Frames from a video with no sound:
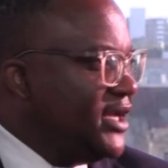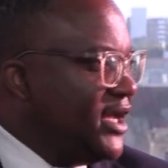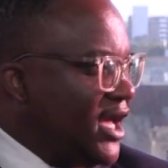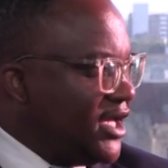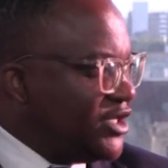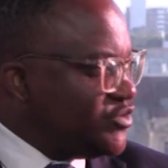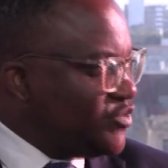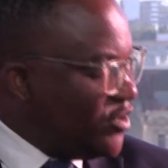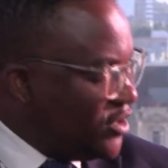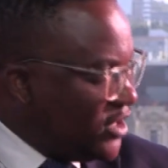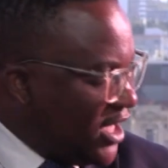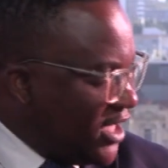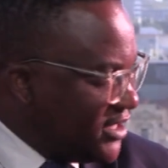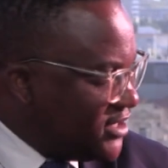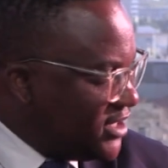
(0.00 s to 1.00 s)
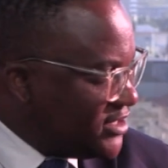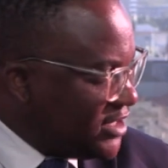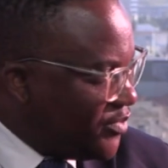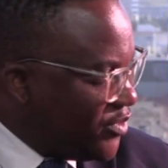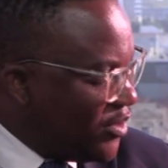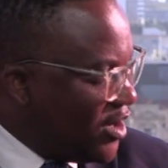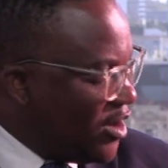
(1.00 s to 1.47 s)
as well as the
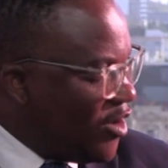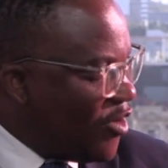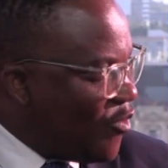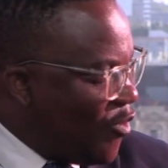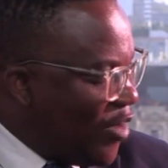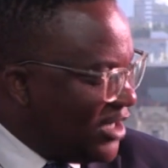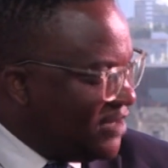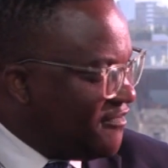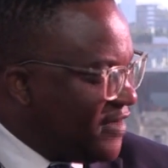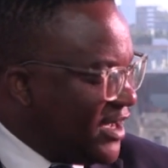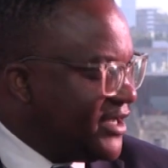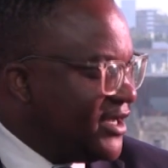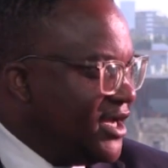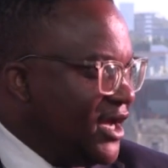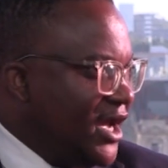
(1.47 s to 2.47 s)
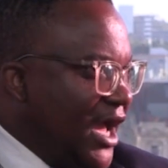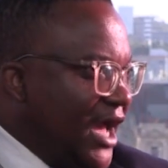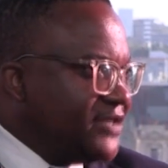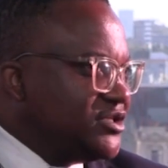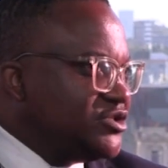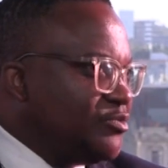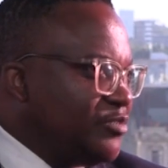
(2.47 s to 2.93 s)
Tapiwa qualifying.
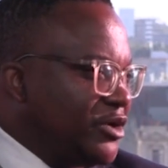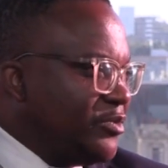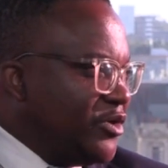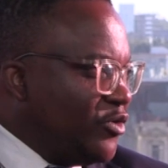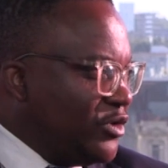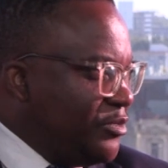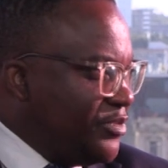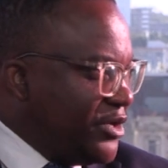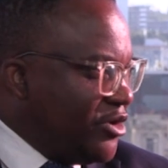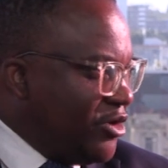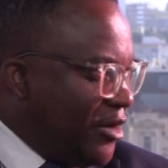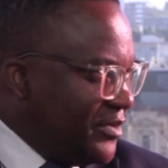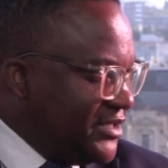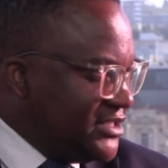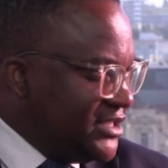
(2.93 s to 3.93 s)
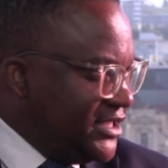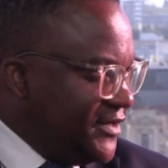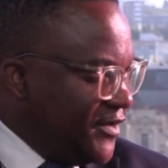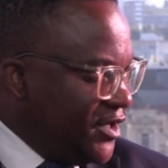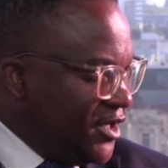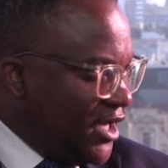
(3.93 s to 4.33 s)
As a Zimbabwe Olympic Committee,